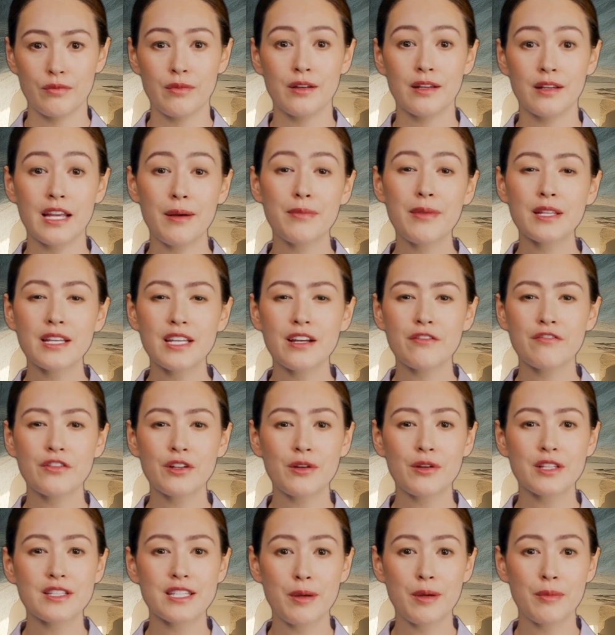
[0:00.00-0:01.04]
Let me give you a
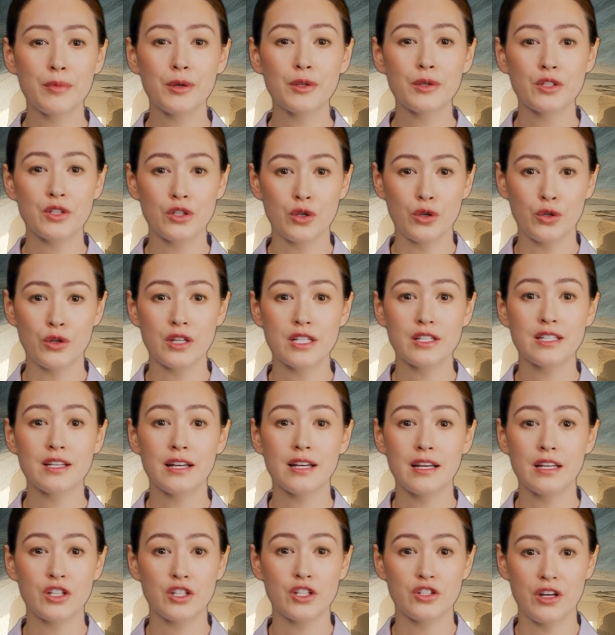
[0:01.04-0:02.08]
simple story to
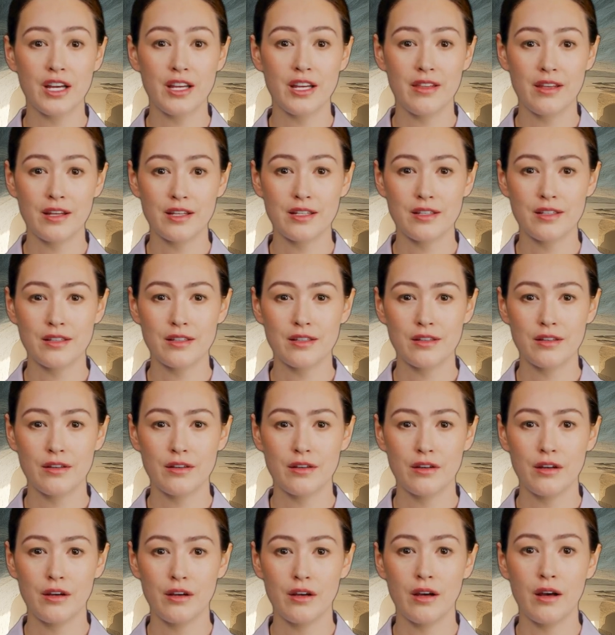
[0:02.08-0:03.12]
illustrate this.
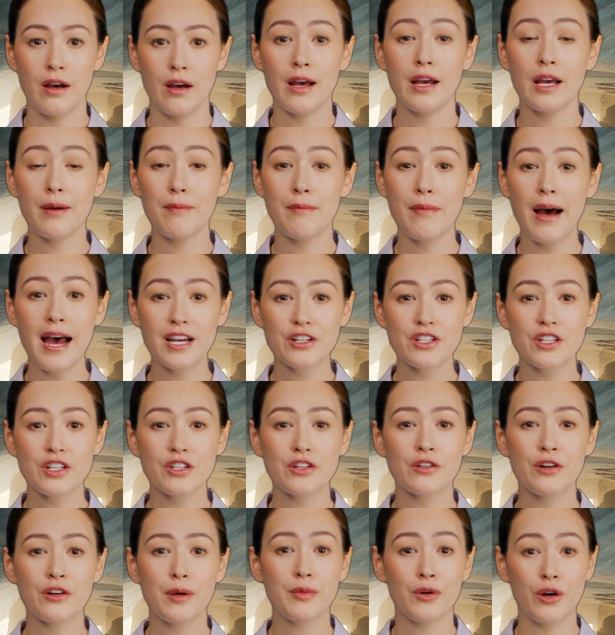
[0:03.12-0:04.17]
Imagine
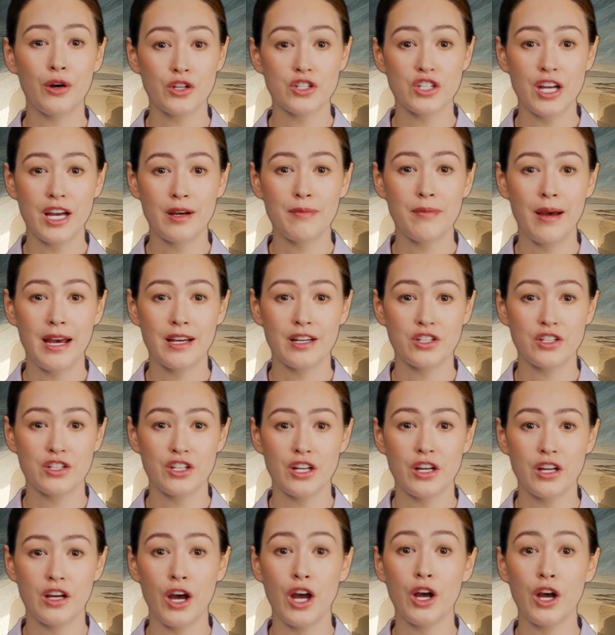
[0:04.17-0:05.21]
you're a project
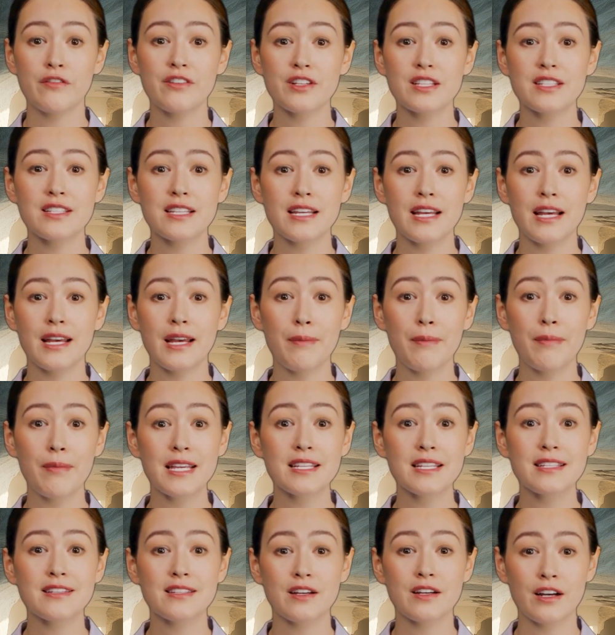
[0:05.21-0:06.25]
manager overseeing a
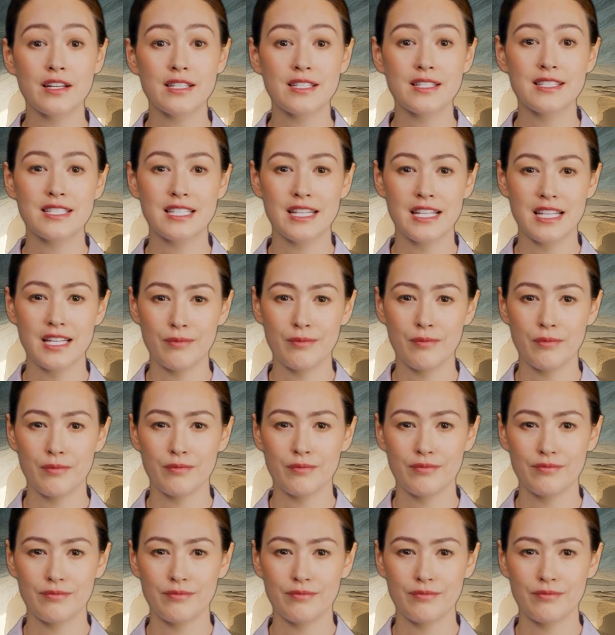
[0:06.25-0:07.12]
mid-sized team.